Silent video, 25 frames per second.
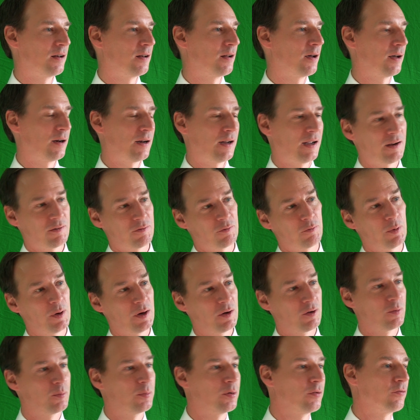not have
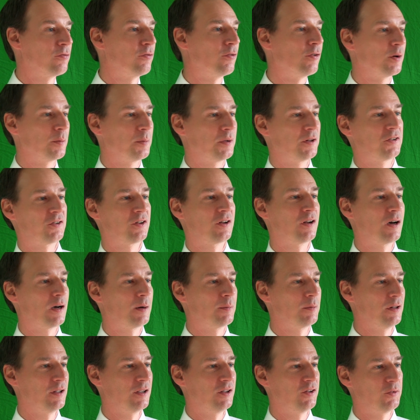weird performance
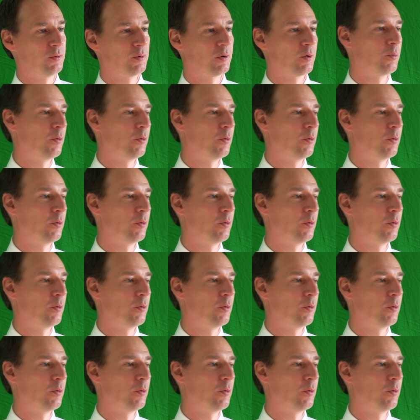anomalies where